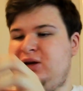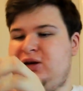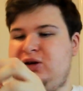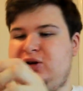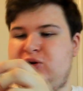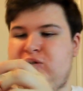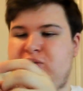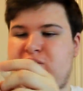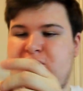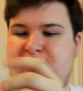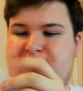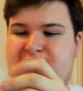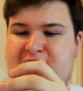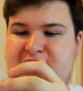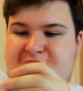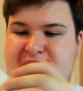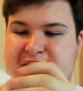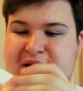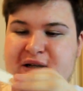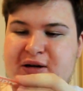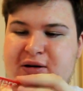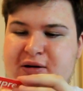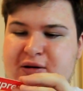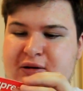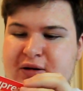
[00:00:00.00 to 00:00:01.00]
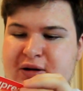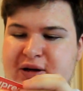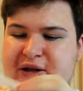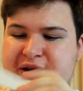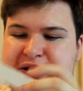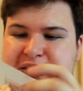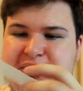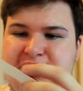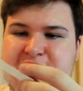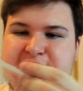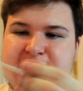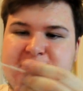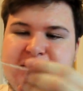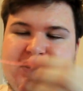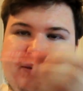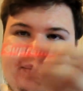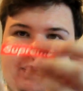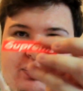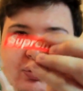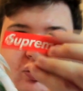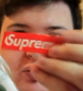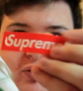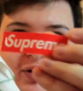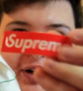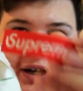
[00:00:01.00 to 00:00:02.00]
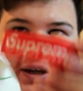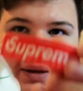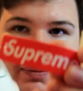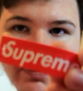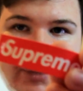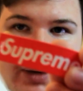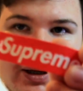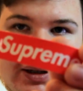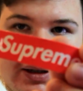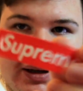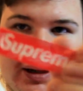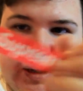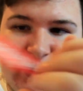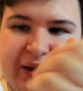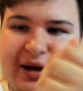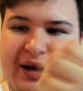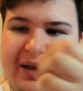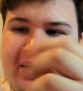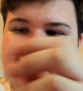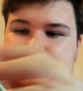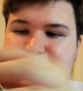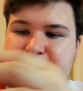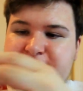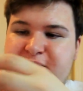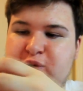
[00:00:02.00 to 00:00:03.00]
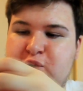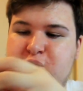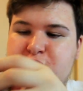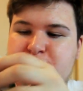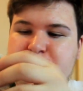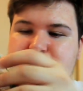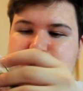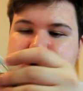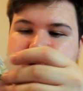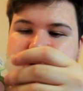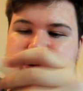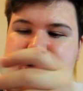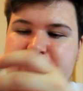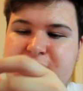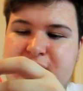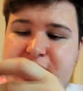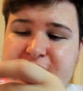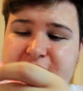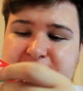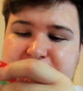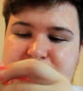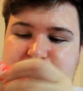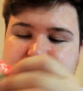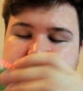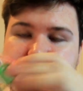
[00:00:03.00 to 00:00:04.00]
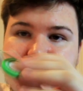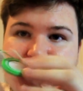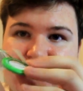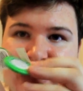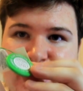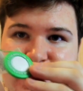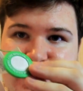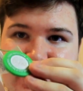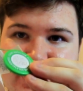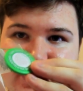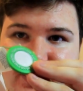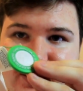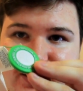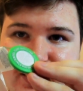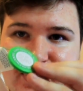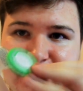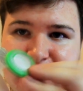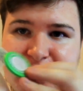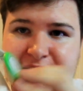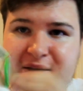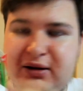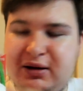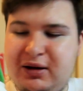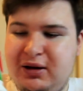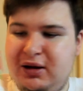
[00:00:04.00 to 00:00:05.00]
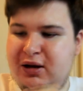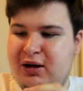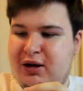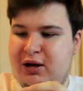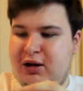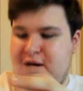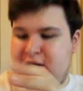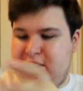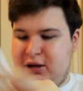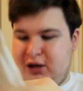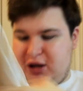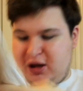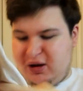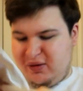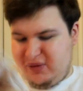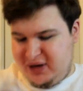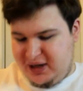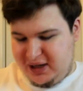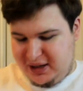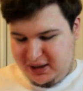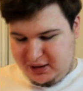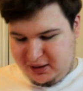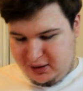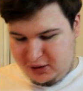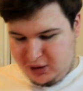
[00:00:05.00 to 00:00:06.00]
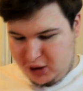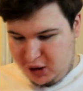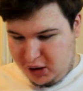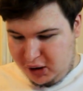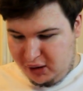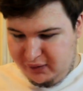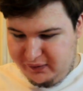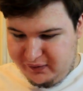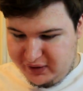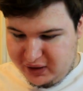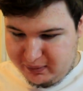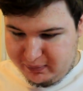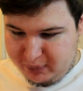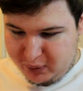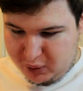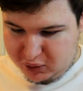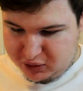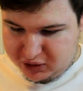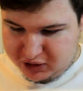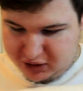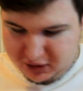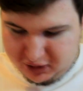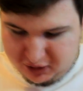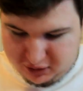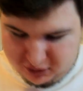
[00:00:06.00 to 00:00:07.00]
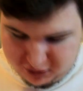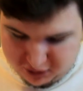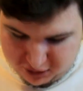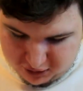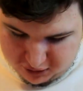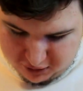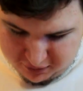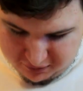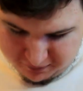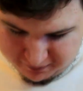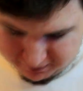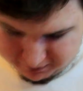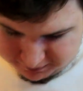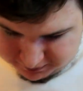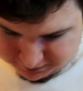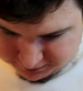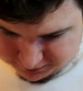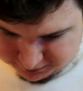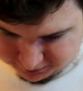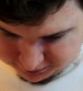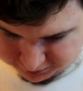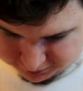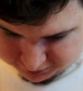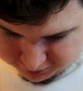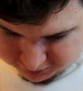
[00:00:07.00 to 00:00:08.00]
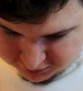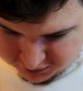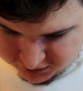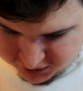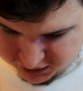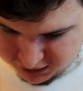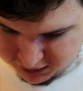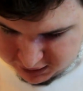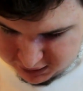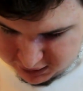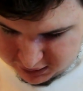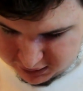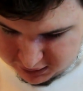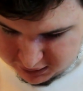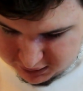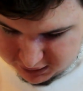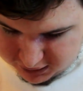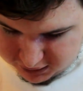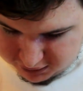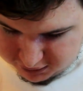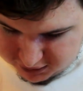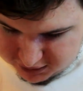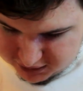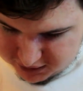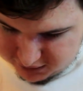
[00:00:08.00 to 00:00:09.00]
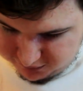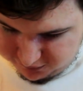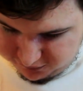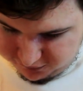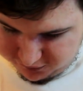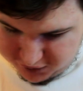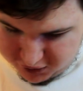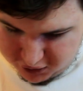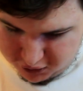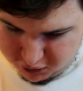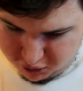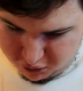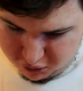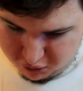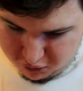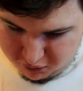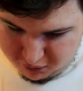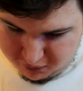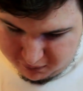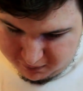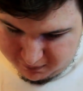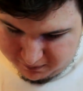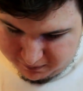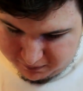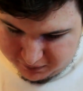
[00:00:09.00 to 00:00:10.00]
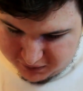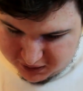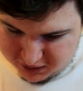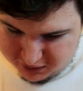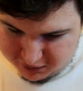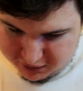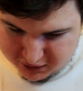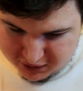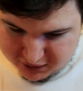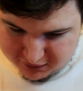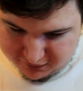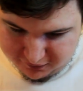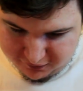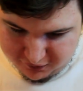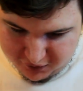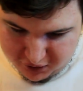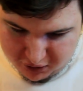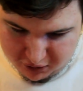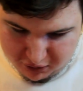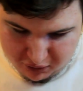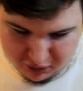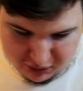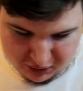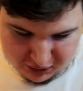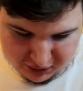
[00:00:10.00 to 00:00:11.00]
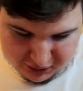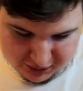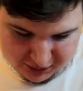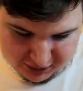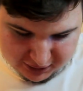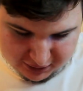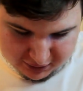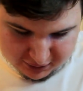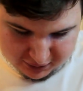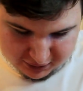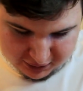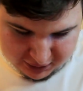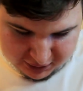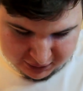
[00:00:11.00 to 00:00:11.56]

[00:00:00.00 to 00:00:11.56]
You got the nice Supreme tag, and you've also got the nice Stock X tag. Going in over the box logo, there is a few like